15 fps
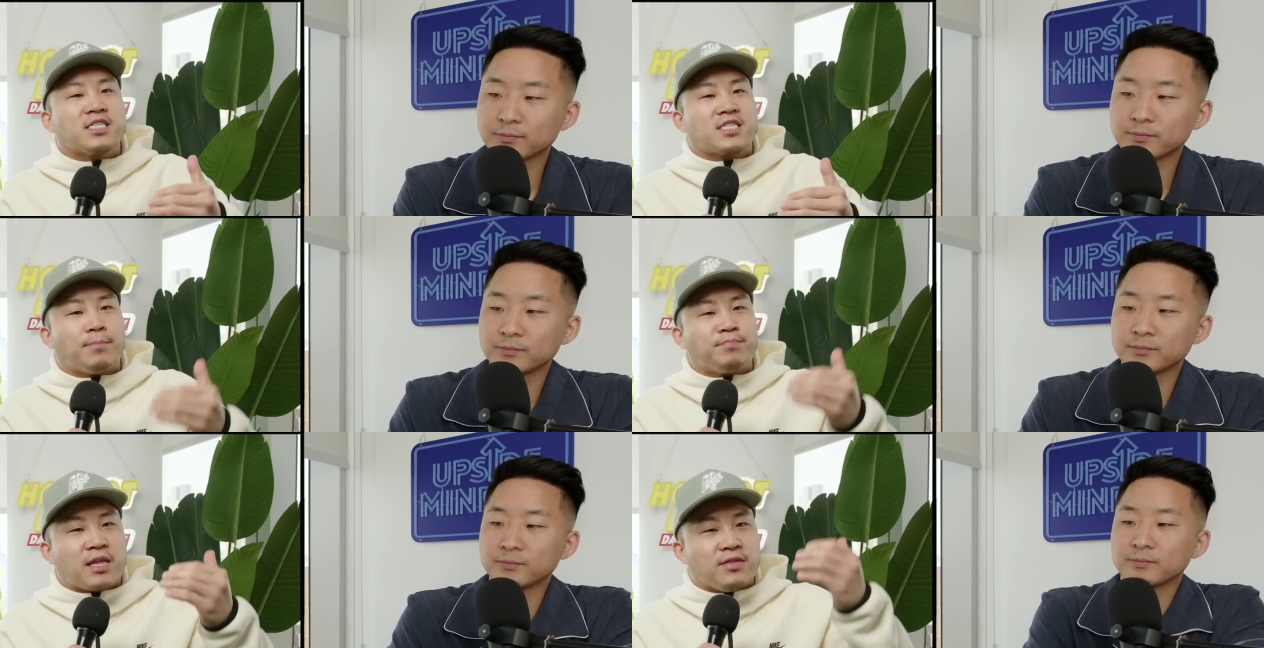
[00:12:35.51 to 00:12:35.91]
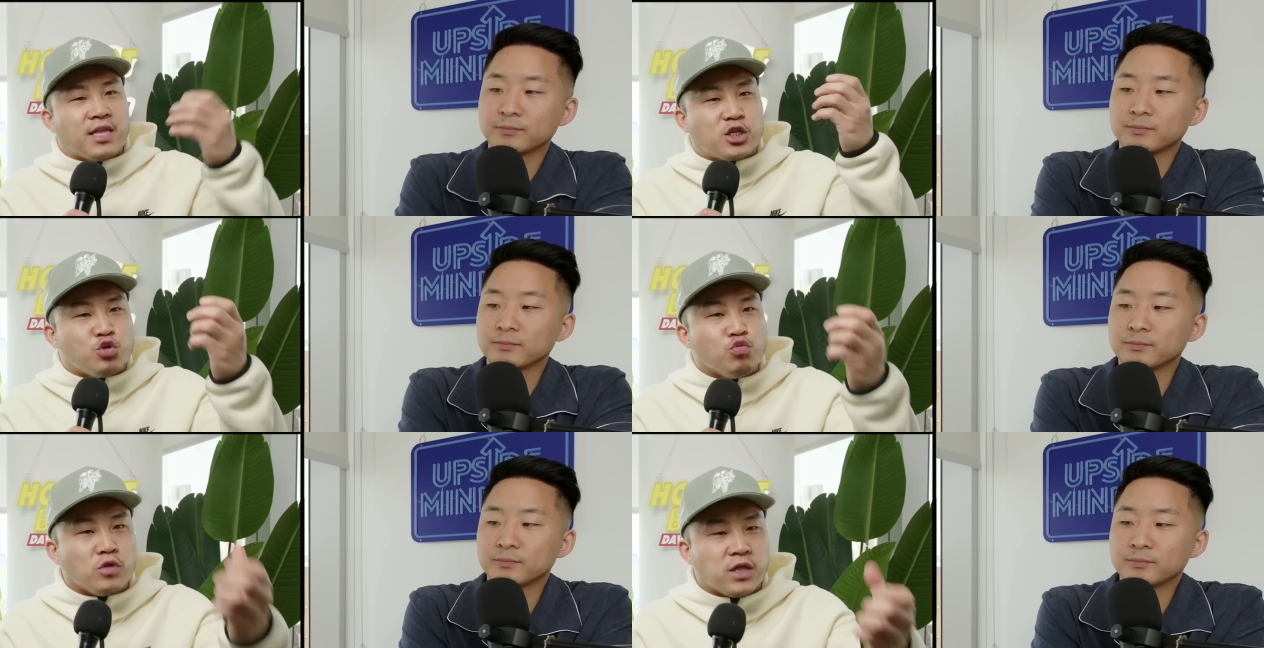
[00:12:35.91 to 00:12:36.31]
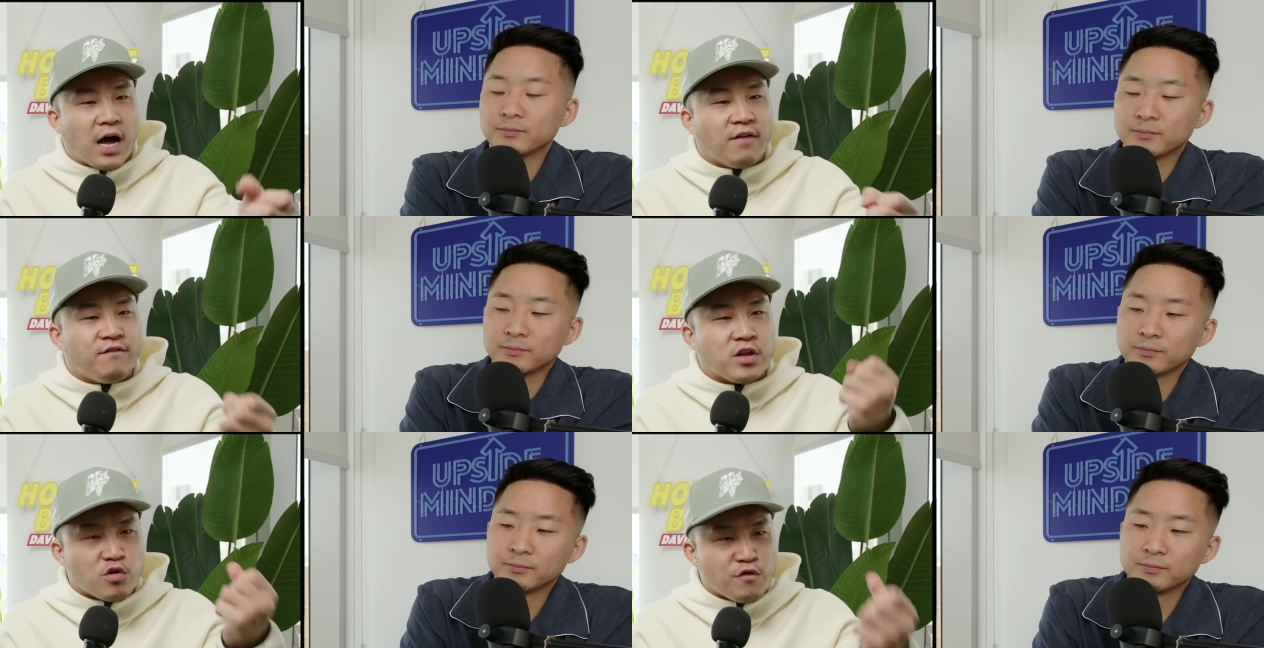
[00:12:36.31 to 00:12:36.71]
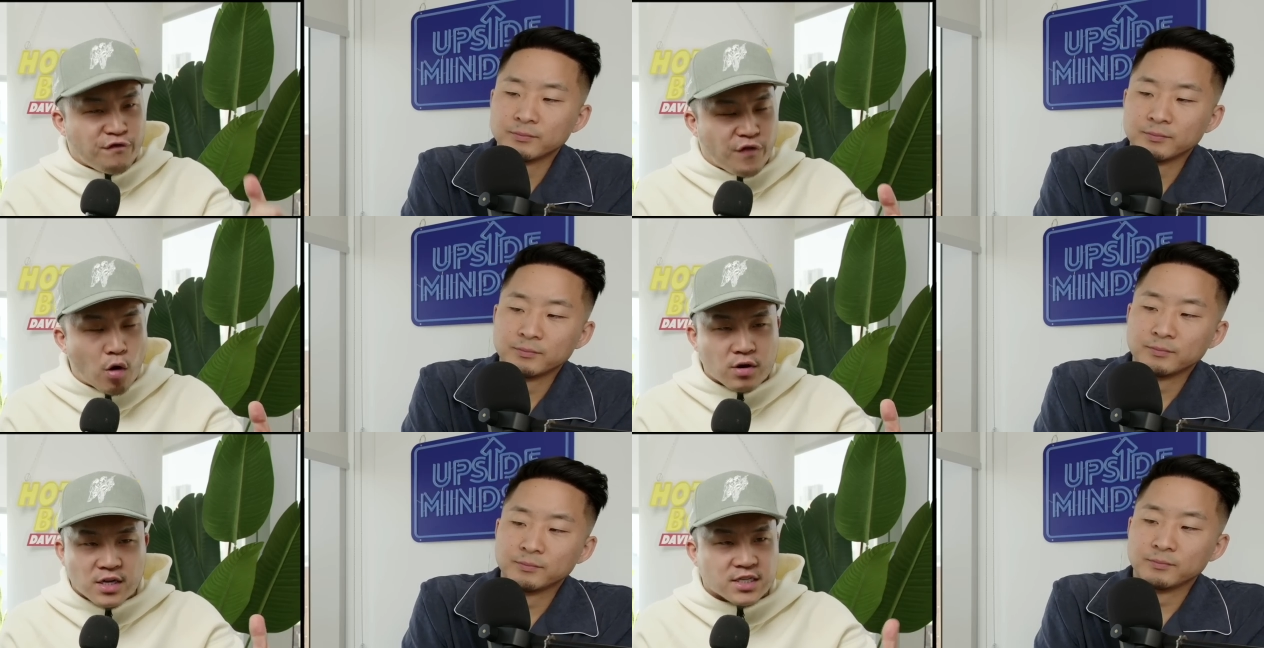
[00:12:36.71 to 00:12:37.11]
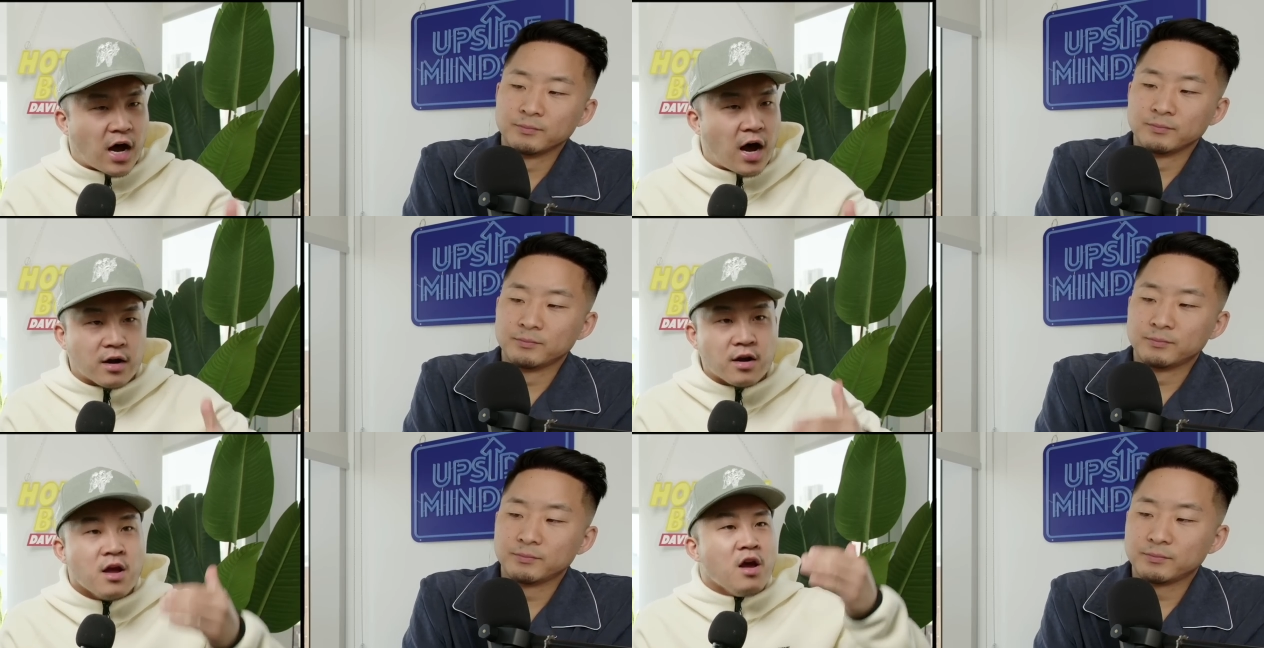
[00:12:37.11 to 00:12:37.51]
Speaker 1: something that you love and you focus
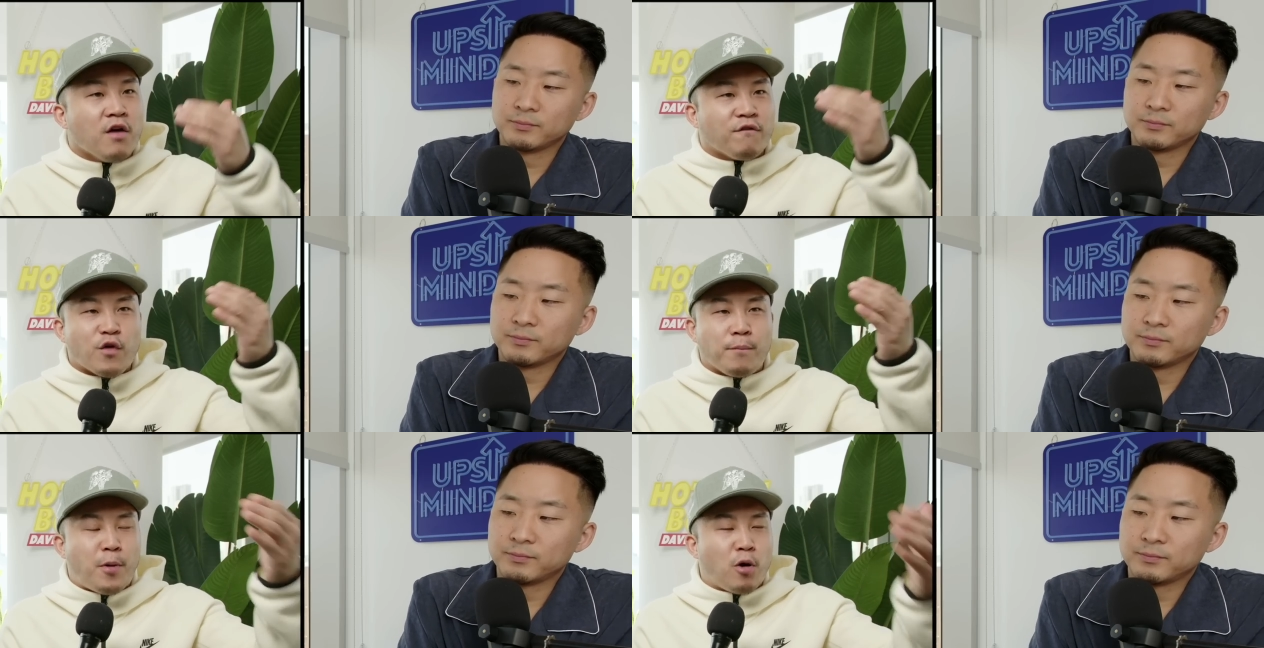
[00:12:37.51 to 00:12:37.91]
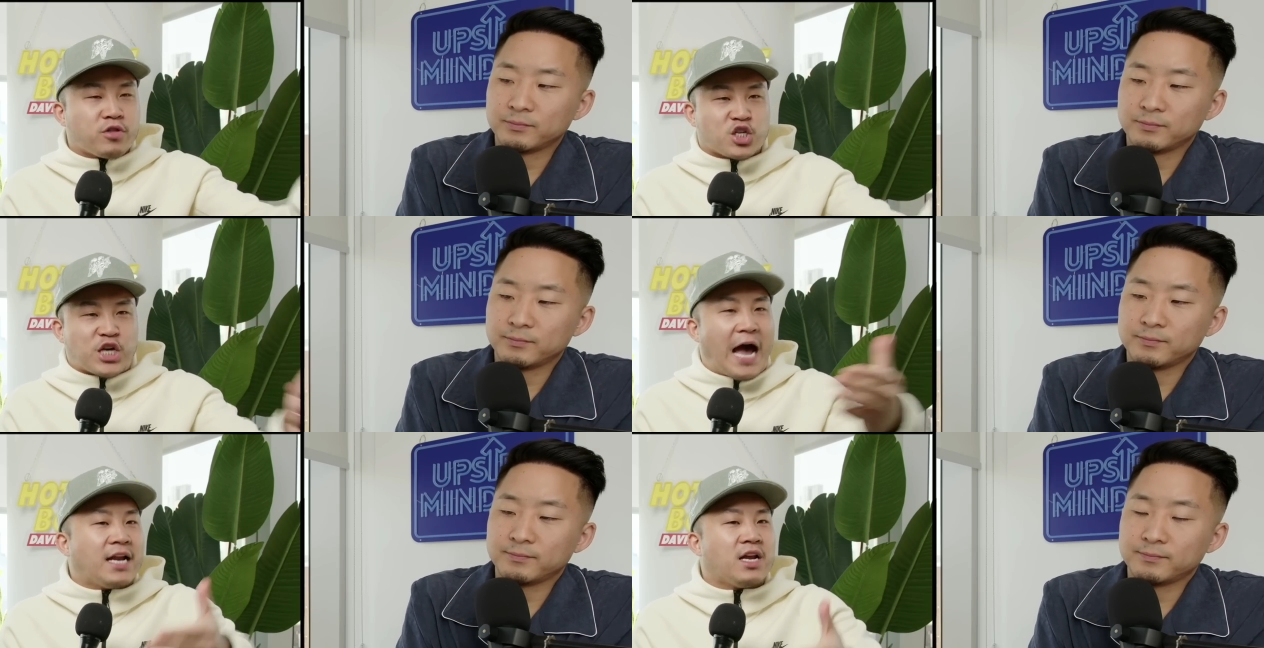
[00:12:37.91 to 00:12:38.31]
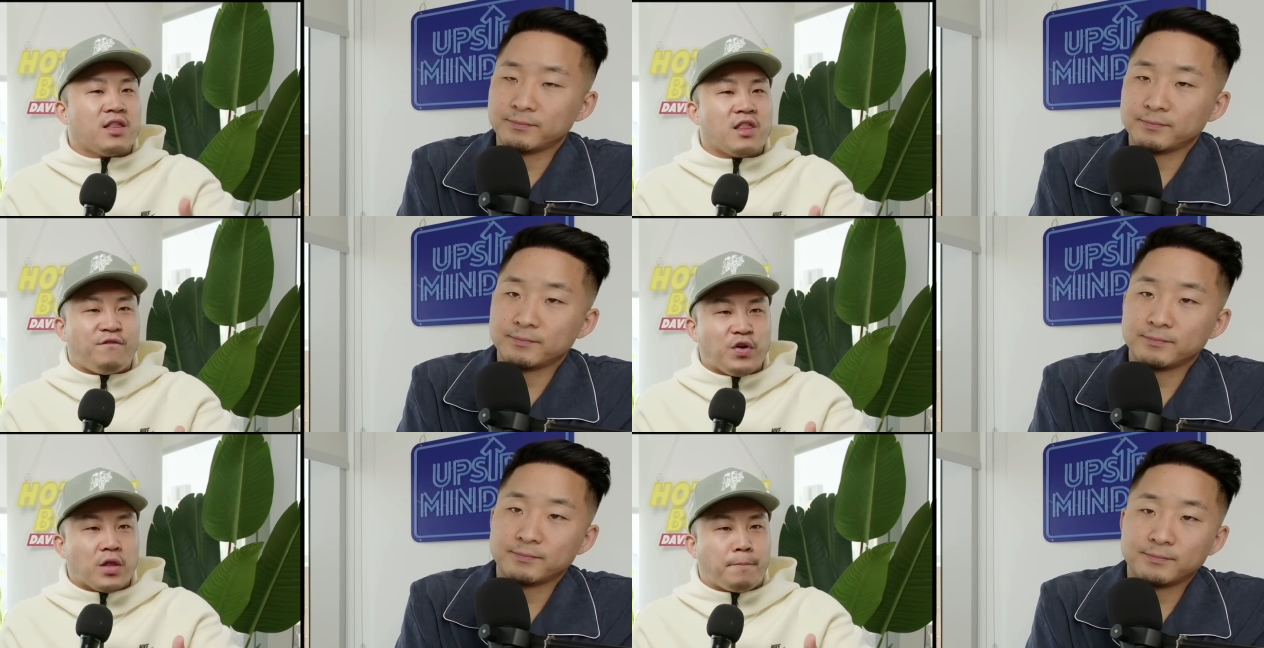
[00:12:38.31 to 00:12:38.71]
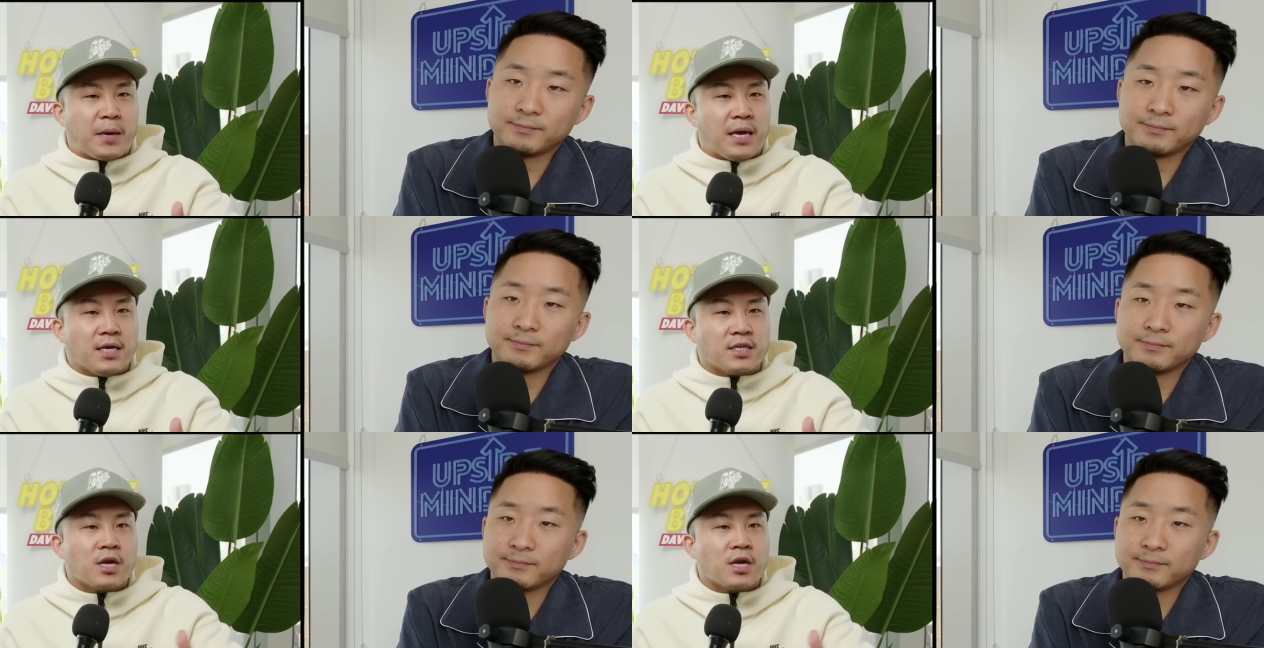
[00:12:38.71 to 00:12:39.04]
on for both China and the Philippines,